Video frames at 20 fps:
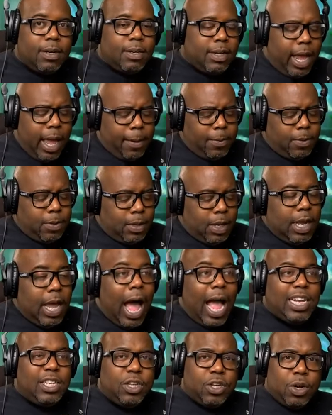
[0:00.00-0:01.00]
And absolutely,
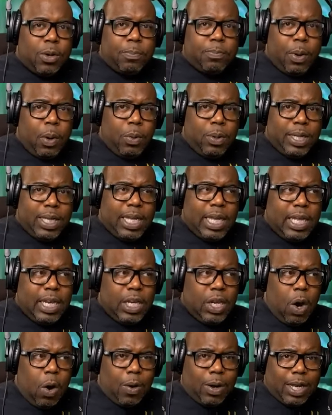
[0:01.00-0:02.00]
I took her bowling in
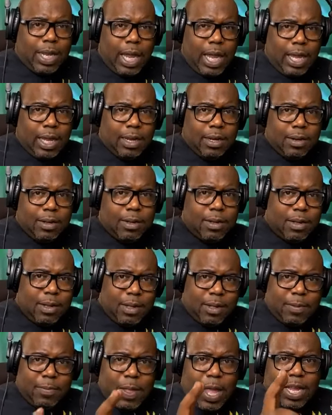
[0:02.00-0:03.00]
the arcade
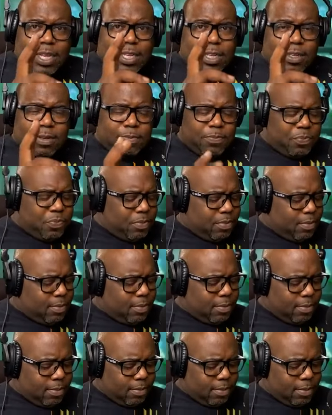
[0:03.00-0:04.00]
as he's, mm,
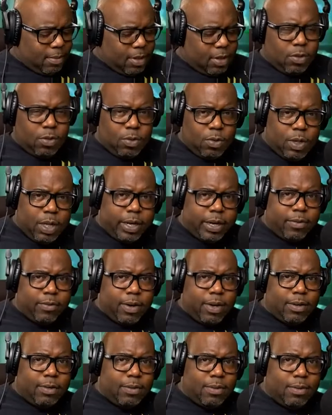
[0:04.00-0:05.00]
you get it,
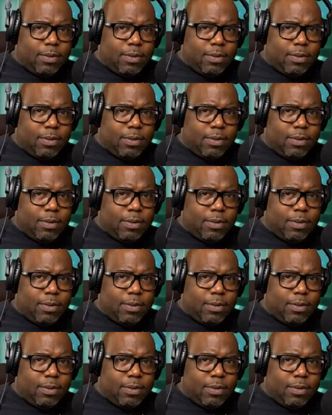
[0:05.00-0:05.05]
right?